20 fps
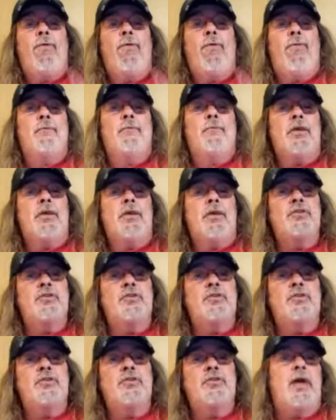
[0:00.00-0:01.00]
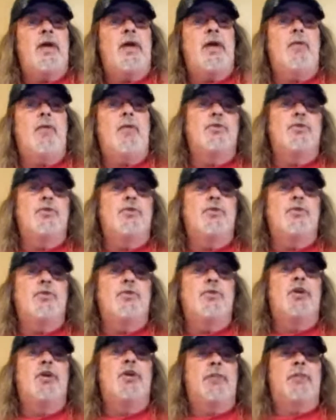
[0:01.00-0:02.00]
Yesterday was
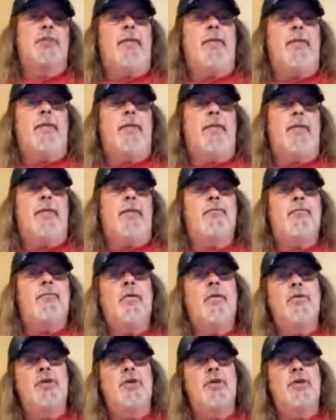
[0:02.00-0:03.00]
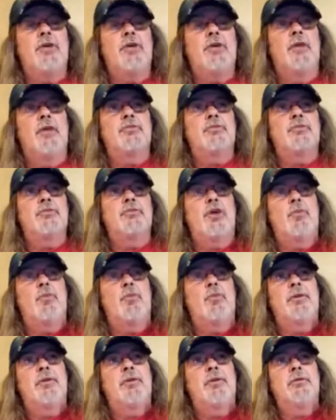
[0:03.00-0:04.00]
dump day. The dumps open
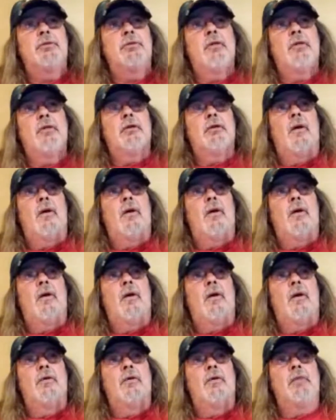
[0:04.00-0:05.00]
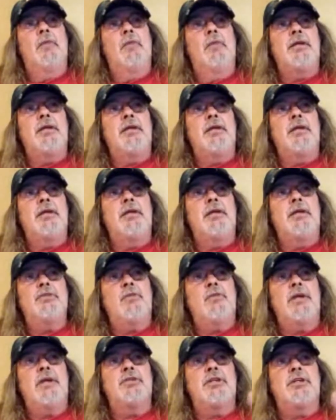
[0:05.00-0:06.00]
on Mondays,
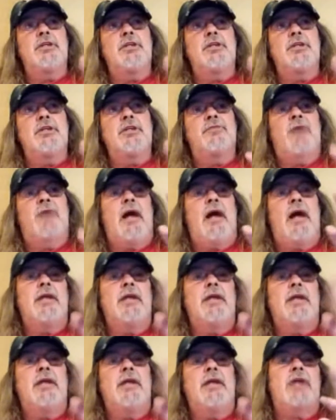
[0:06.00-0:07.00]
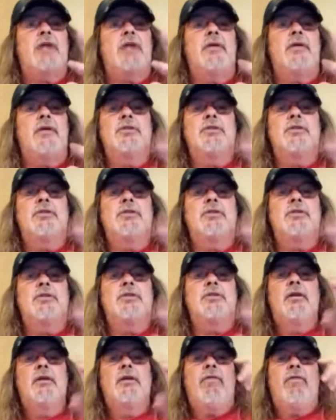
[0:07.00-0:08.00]
Wednesdays, Fridays, Saturdays,
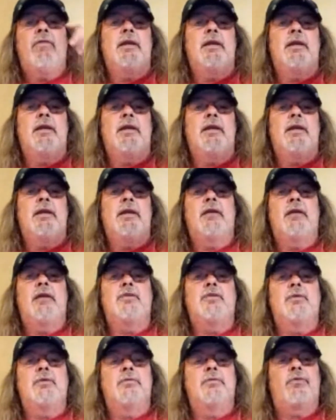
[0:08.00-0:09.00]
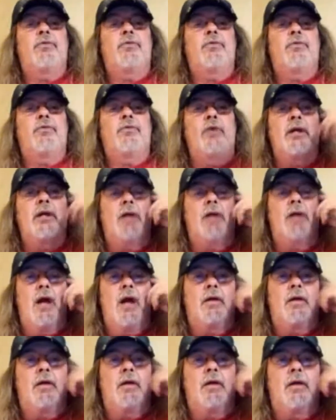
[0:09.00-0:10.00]
and then not till 3 o'clock
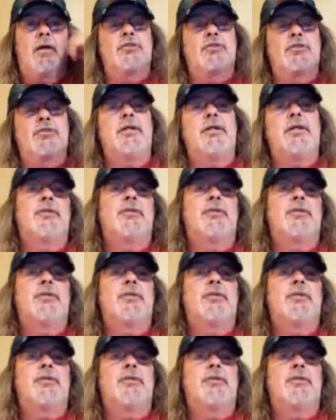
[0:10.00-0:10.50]
on Sundays.